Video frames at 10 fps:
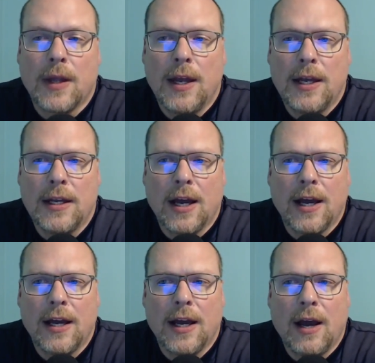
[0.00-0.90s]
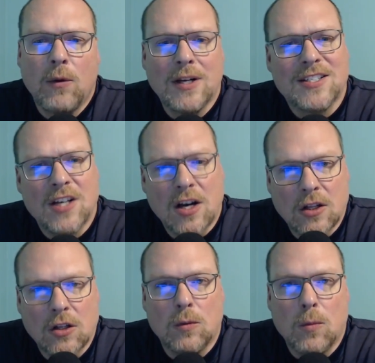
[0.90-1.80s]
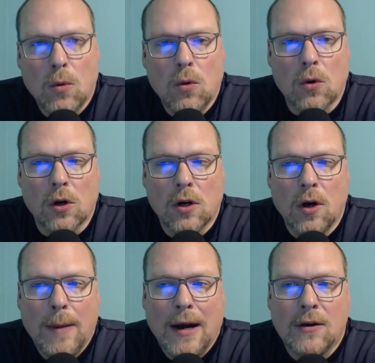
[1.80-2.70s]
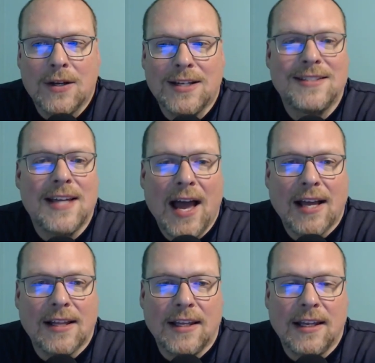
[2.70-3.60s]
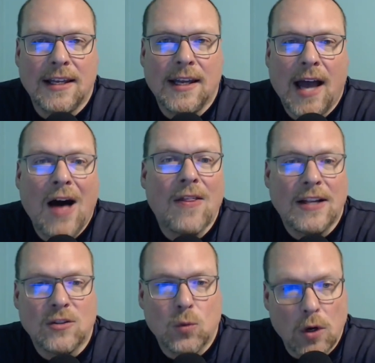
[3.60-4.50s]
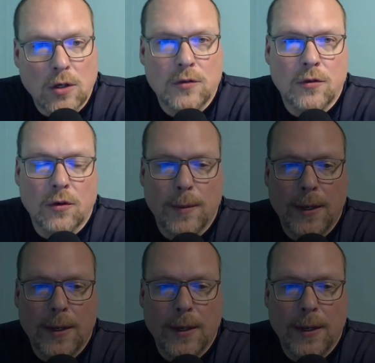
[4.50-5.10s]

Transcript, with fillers: And I want to talk a little more about exactly how that's worked mm. for